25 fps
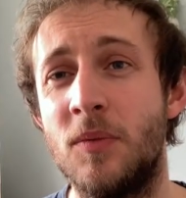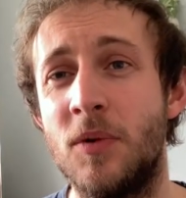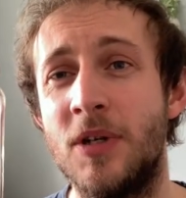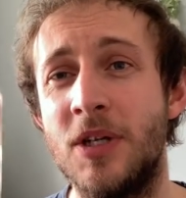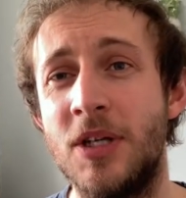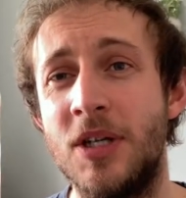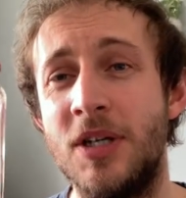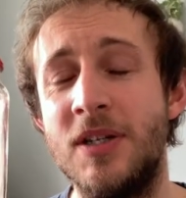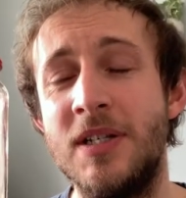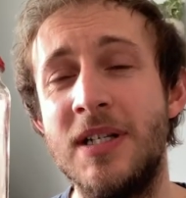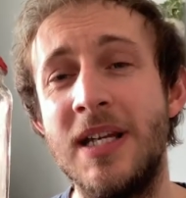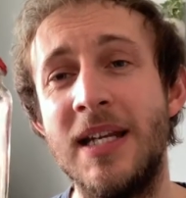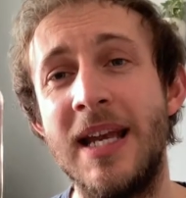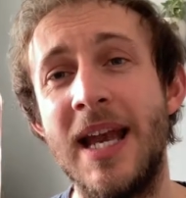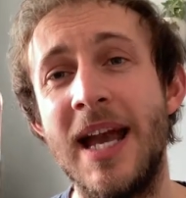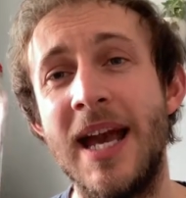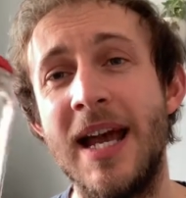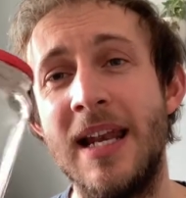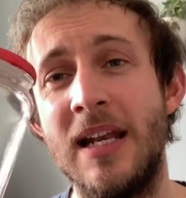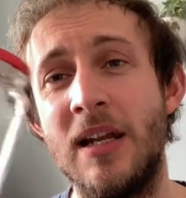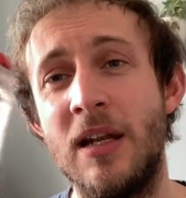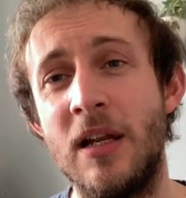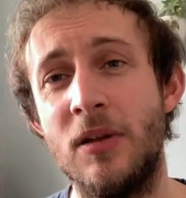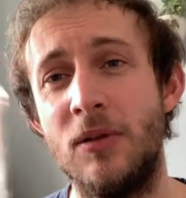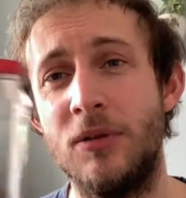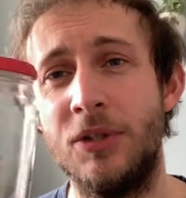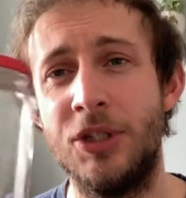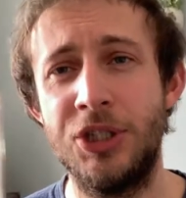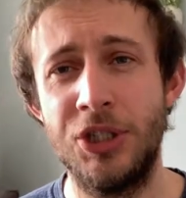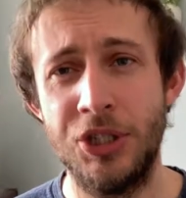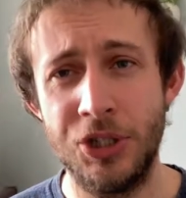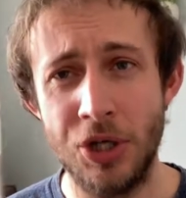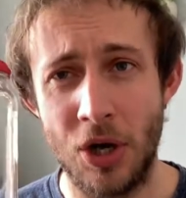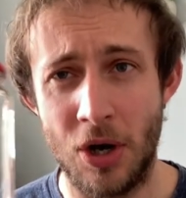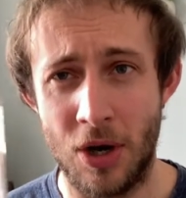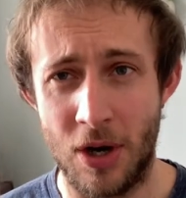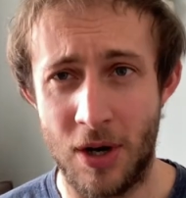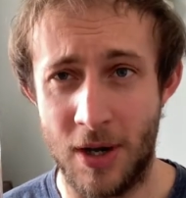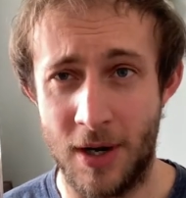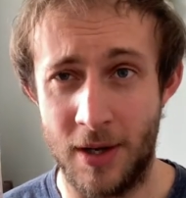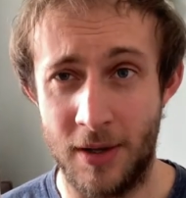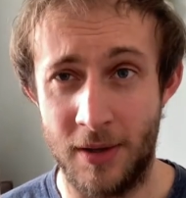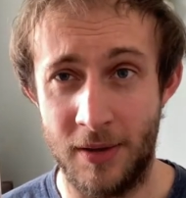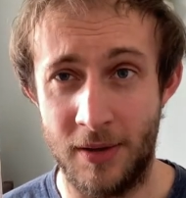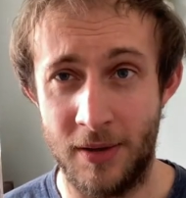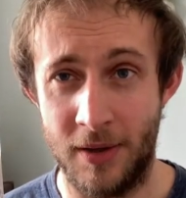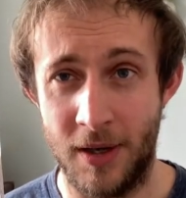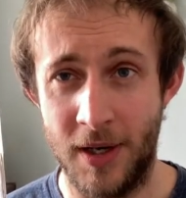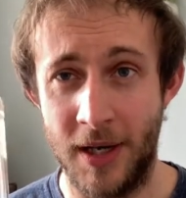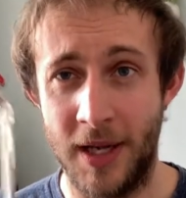you to get a little jar,
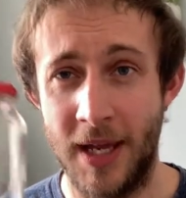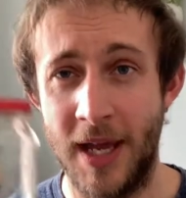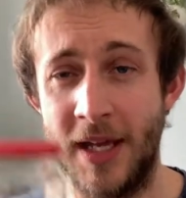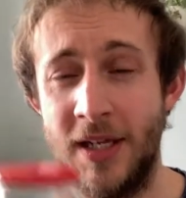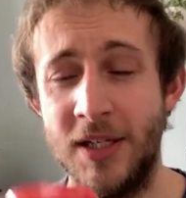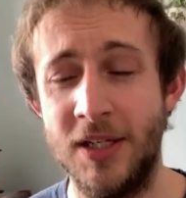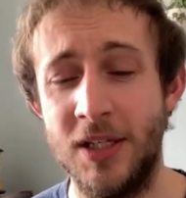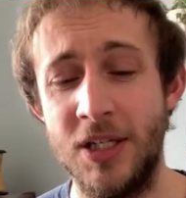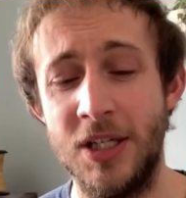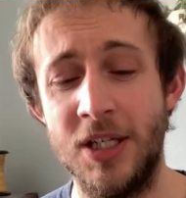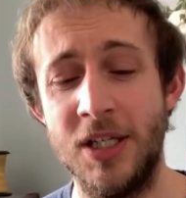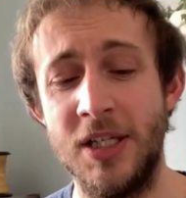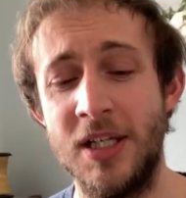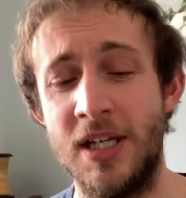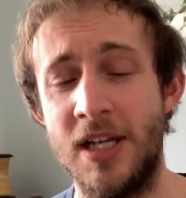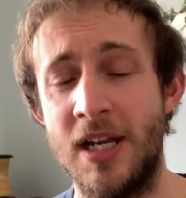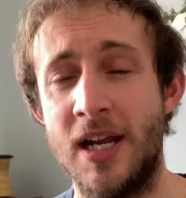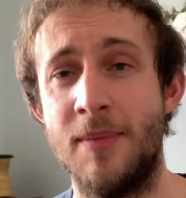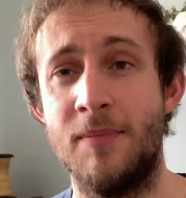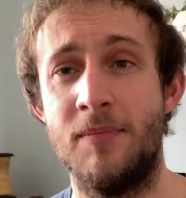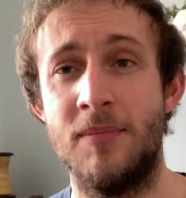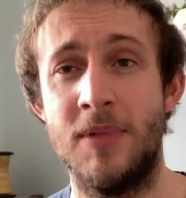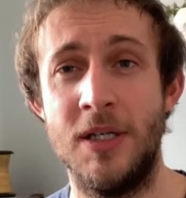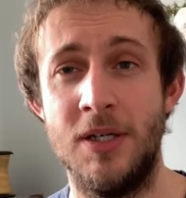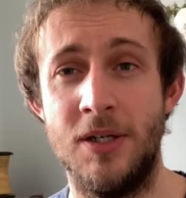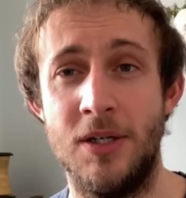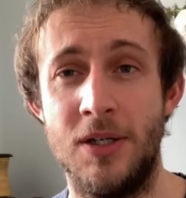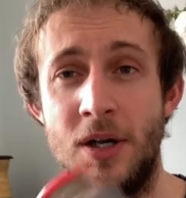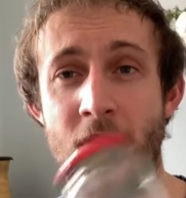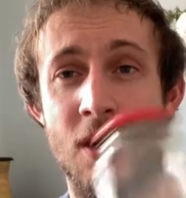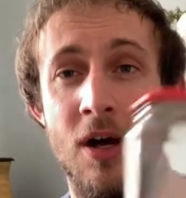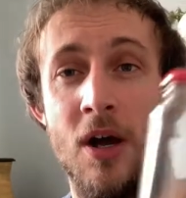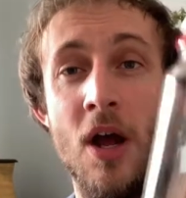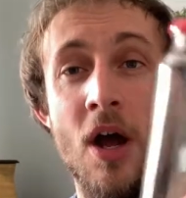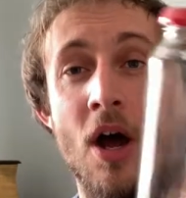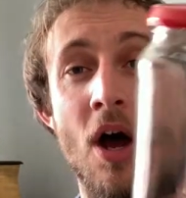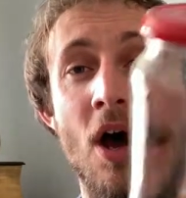okay, so just an empty jar.